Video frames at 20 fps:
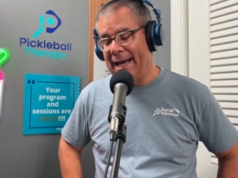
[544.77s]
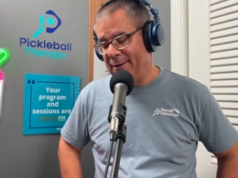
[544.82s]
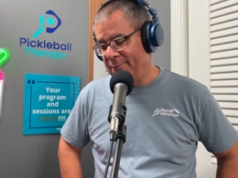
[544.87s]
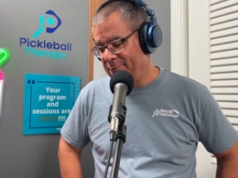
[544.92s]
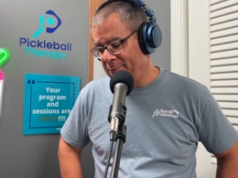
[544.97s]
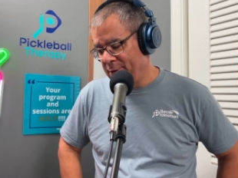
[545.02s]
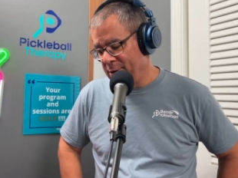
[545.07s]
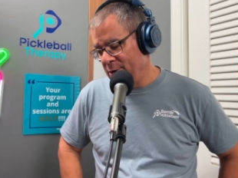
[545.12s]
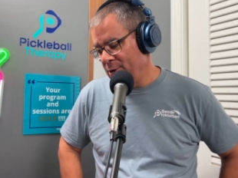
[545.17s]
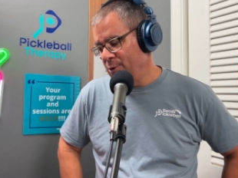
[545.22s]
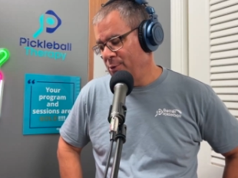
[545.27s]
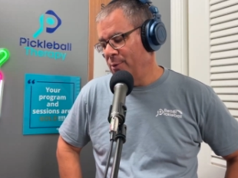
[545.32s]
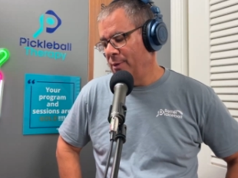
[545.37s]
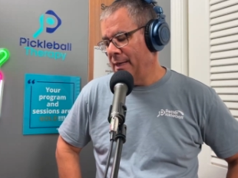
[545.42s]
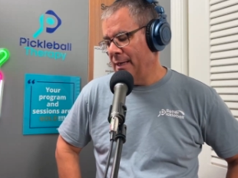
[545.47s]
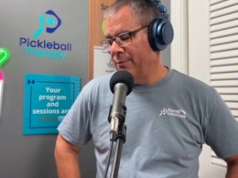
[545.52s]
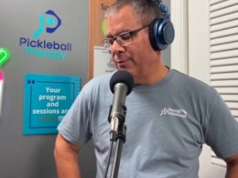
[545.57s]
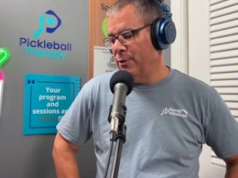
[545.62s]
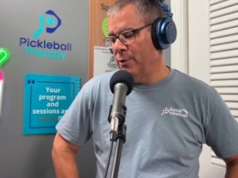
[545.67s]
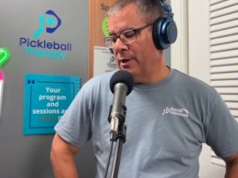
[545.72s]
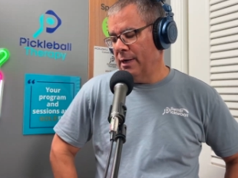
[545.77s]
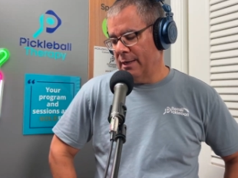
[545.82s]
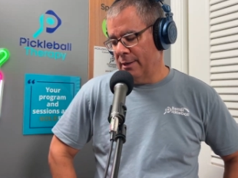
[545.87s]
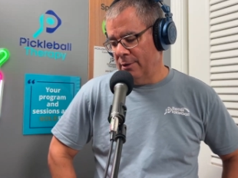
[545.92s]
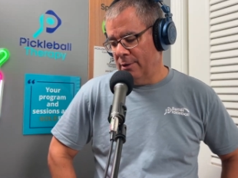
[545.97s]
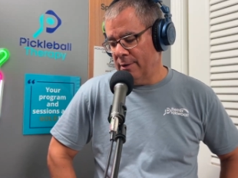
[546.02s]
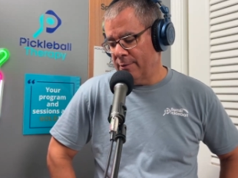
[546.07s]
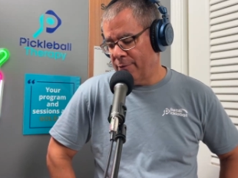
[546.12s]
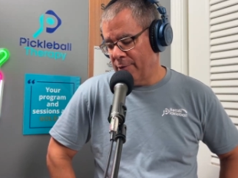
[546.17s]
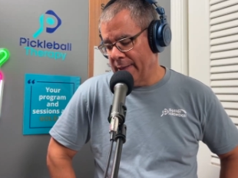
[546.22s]
for you if you're going to
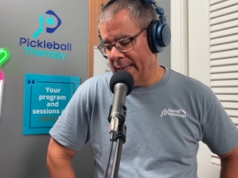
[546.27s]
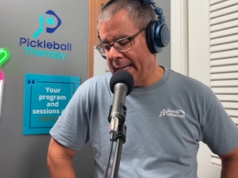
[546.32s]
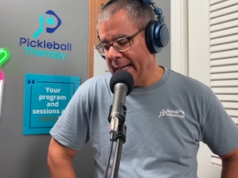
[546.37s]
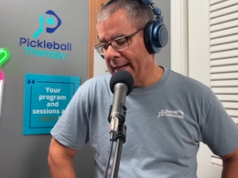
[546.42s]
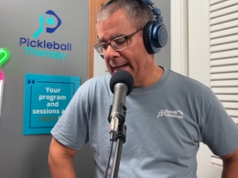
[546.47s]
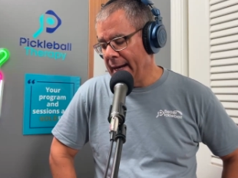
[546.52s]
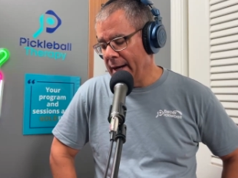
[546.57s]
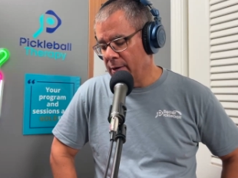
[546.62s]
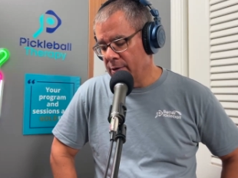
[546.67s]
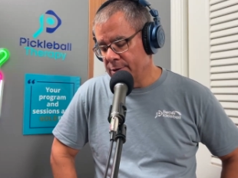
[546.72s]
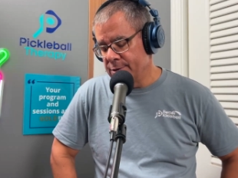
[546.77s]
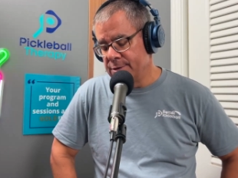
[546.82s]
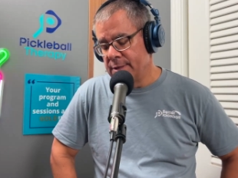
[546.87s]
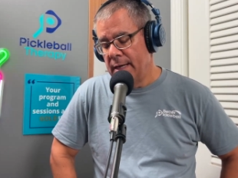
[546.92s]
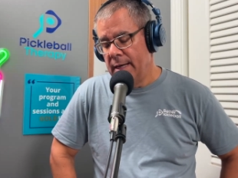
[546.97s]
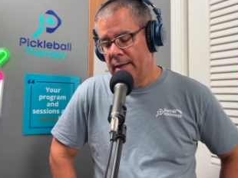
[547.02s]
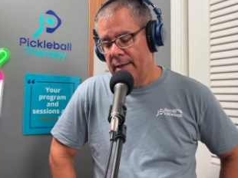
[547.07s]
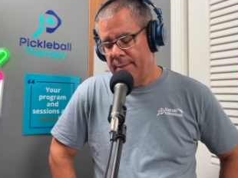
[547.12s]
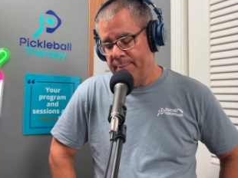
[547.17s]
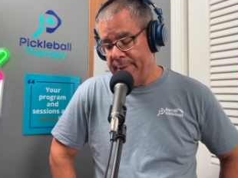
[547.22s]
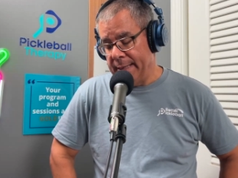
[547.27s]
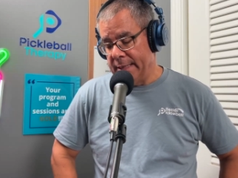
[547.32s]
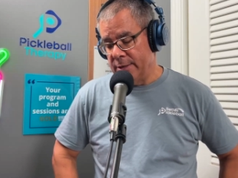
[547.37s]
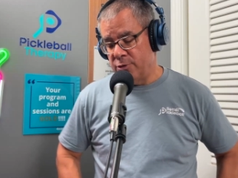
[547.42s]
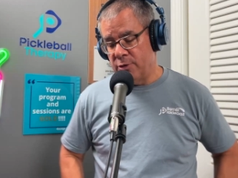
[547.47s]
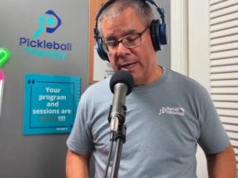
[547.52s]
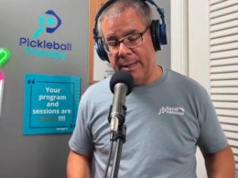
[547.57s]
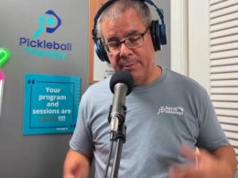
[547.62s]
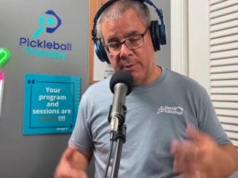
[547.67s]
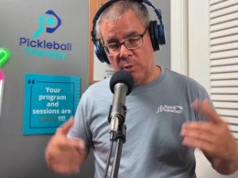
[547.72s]
look for latent errors, because
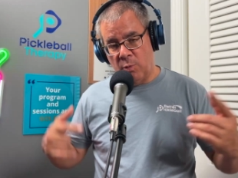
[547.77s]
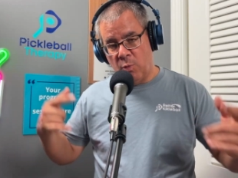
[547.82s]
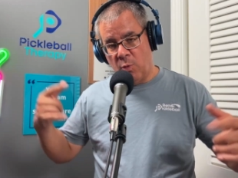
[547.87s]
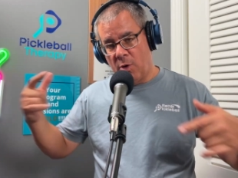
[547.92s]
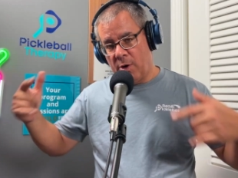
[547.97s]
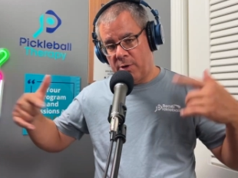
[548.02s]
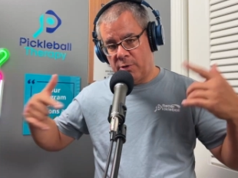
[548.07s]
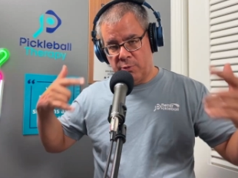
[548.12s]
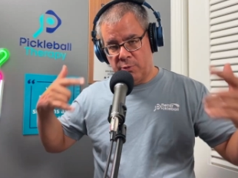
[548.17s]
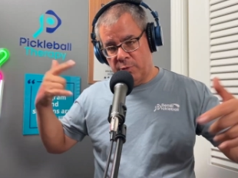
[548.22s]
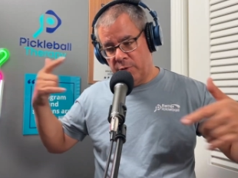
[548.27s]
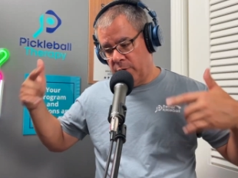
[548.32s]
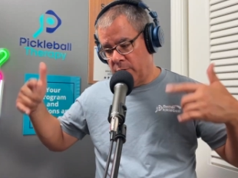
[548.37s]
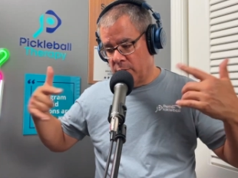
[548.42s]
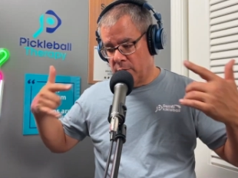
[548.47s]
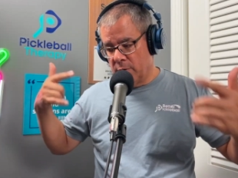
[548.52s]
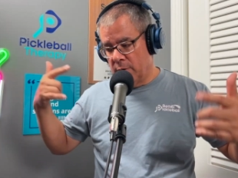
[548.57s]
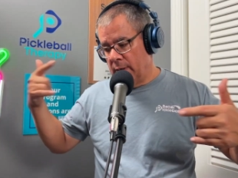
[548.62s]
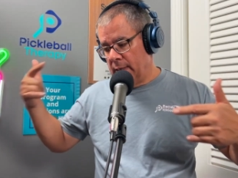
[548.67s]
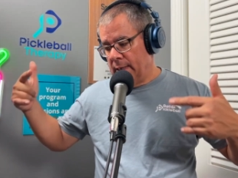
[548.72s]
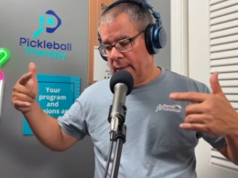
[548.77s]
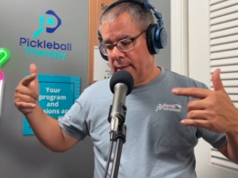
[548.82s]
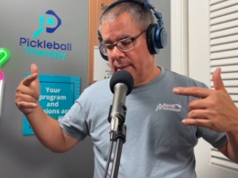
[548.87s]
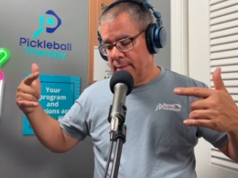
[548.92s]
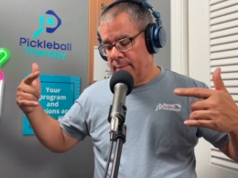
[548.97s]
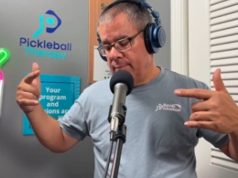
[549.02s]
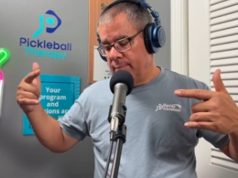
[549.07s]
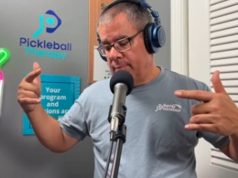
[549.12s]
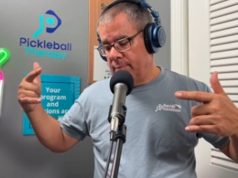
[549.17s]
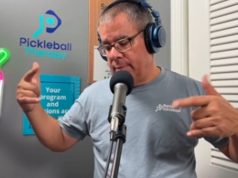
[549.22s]
you're able to work through your
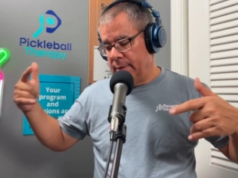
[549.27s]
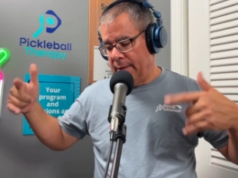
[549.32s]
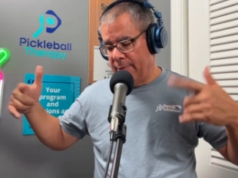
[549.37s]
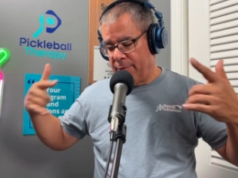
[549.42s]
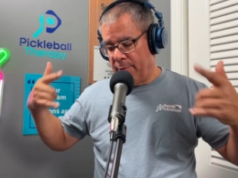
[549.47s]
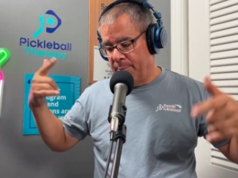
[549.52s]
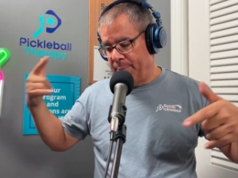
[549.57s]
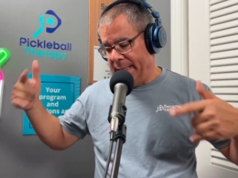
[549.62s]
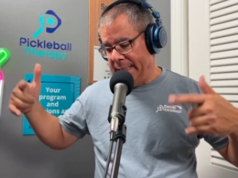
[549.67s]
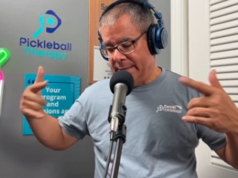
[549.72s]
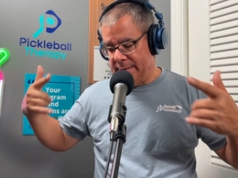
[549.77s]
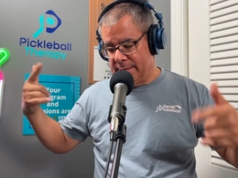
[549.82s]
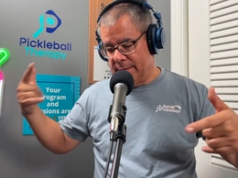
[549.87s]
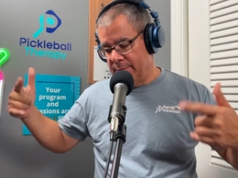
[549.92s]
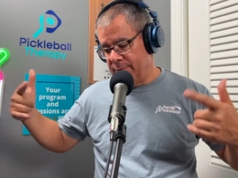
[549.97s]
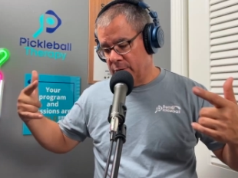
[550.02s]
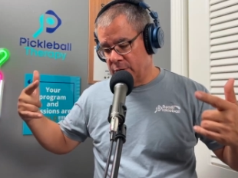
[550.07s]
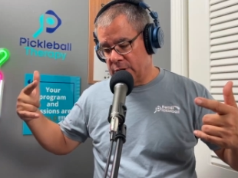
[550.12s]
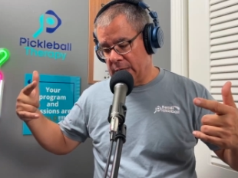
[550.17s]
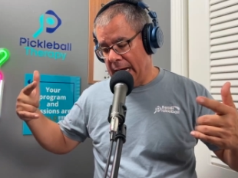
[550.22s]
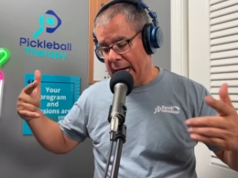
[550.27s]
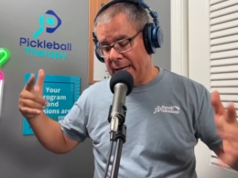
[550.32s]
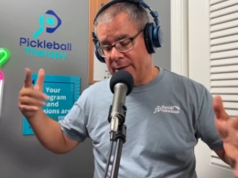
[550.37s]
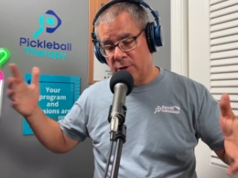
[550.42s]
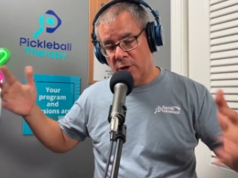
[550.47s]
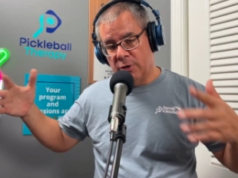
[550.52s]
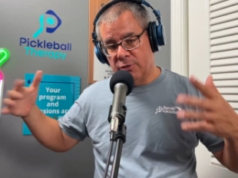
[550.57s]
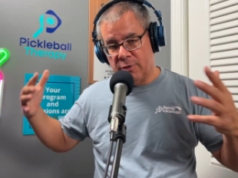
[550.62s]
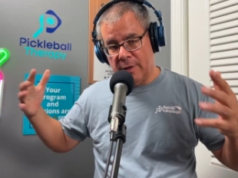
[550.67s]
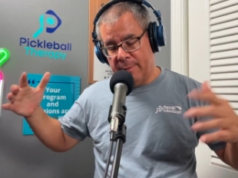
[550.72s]
different pieces of your shot.
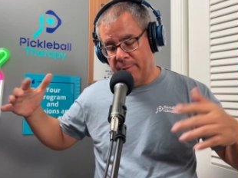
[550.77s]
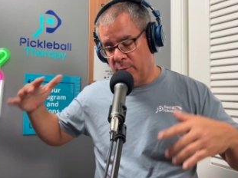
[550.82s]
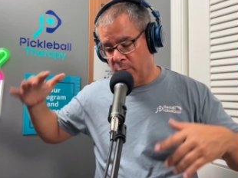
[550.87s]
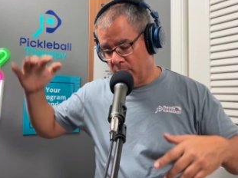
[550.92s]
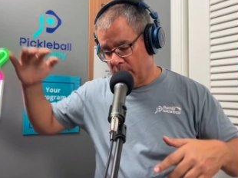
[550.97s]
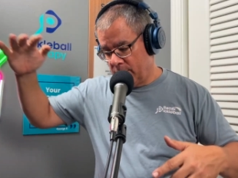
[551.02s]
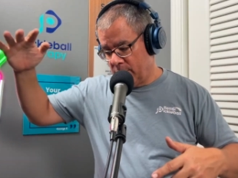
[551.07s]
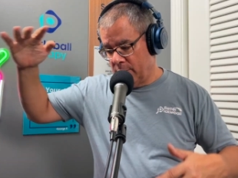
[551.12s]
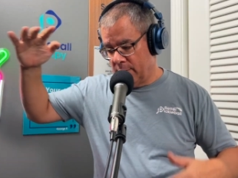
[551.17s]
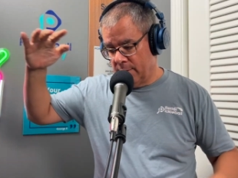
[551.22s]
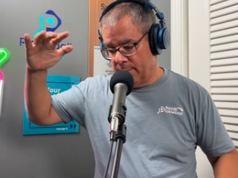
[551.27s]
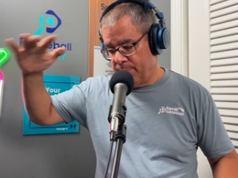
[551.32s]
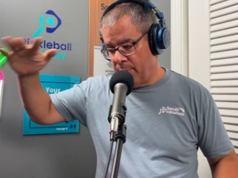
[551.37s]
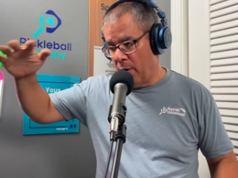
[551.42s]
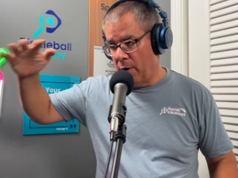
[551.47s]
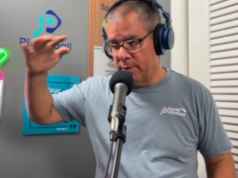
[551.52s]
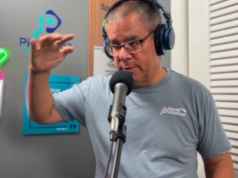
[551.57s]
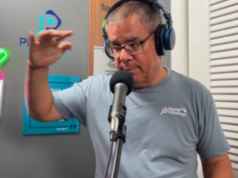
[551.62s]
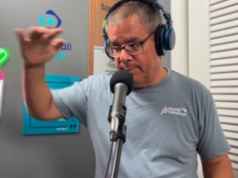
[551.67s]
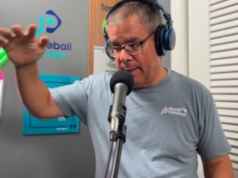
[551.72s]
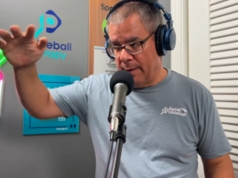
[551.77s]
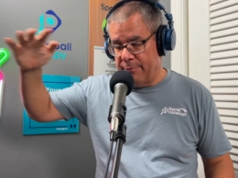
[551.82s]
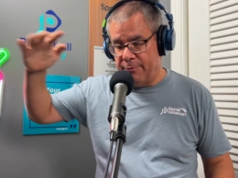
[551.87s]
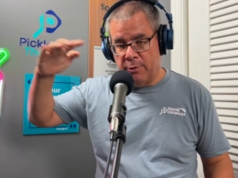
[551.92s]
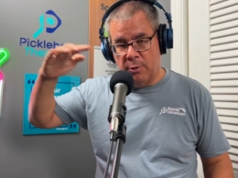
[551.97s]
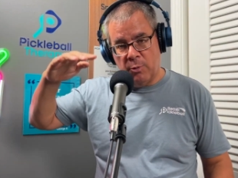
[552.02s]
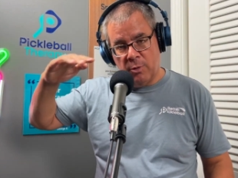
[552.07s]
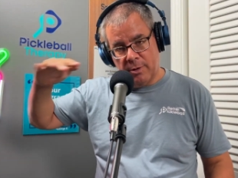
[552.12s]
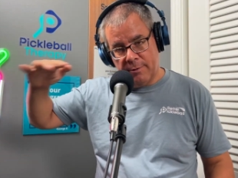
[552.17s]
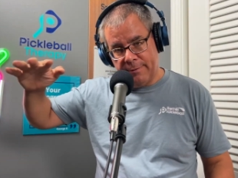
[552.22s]
You're also able to work through the parts about
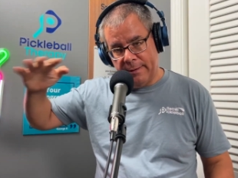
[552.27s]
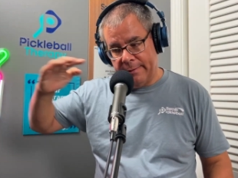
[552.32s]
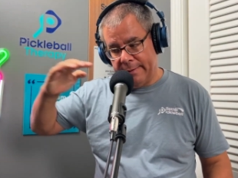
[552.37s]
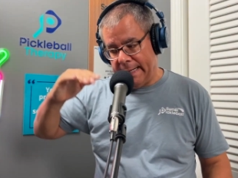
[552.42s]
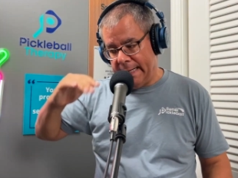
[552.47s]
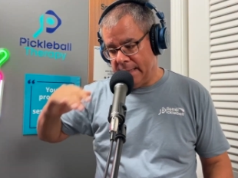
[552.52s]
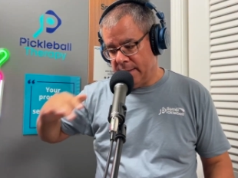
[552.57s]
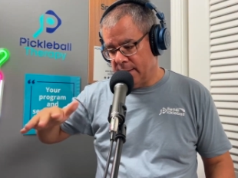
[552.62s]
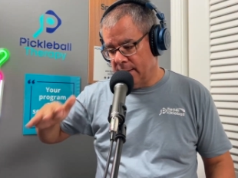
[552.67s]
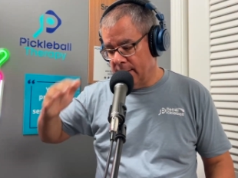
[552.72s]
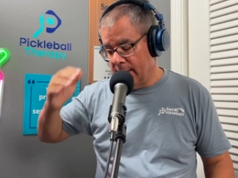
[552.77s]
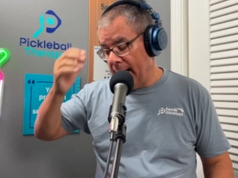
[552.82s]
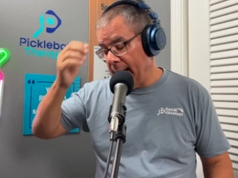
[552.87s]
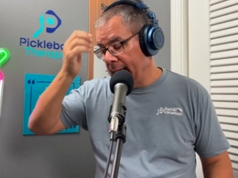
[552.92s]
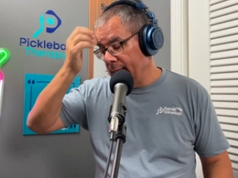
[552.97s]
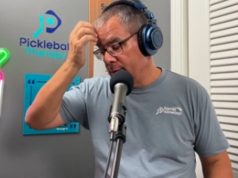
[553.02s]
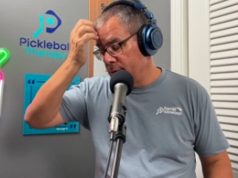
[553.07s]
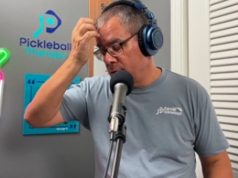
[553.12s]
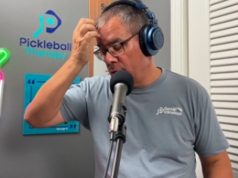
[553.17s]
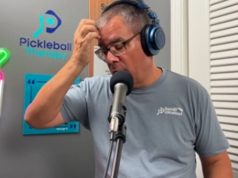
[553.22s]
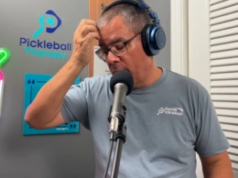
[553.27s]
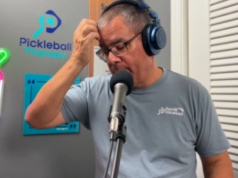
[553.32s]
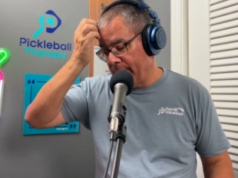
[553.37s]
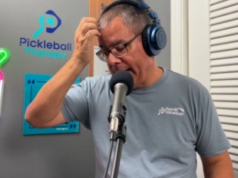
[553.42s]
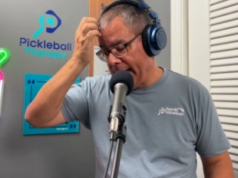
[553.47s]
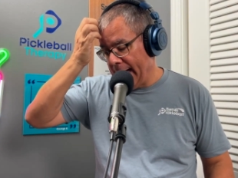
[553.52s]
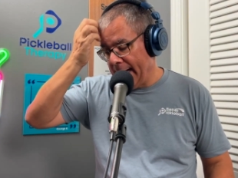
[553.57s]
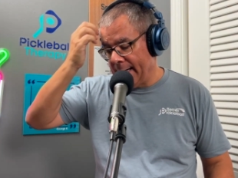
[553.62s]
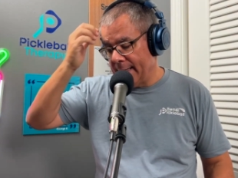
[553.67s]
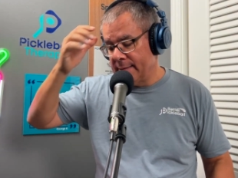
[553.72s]
footwork, foundation, and stroke
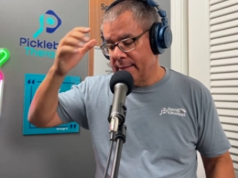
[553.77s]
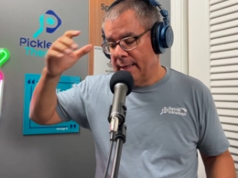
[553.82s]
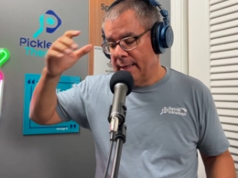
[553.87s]
mechanics